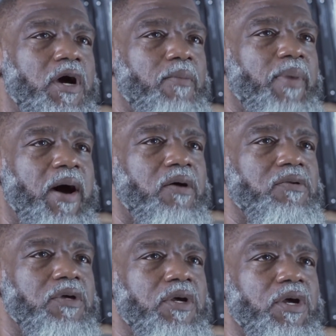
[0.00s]

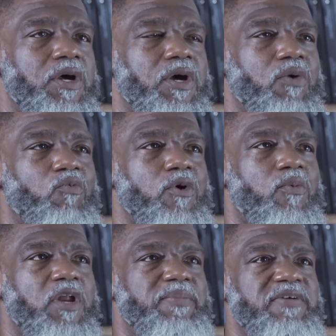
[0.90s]
about. We
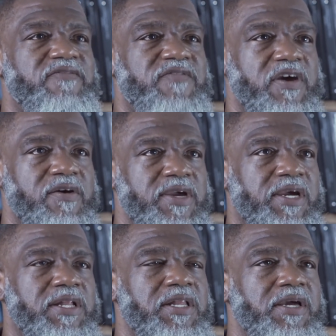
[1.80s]
want to be very
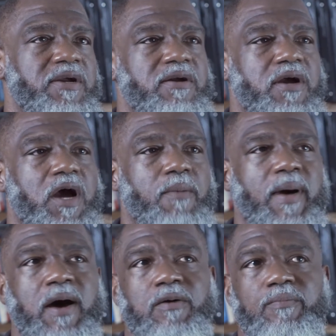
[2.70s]
clear
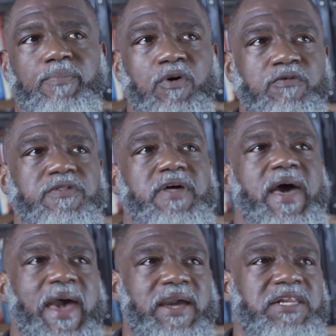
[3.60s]
about both
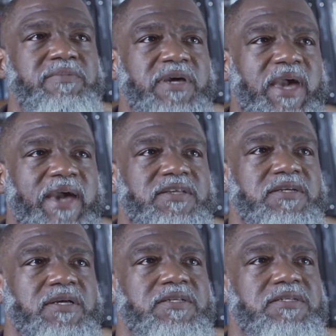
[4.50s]
academic
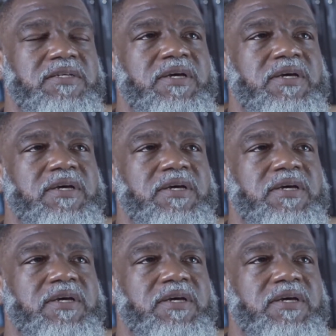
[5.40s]
excellence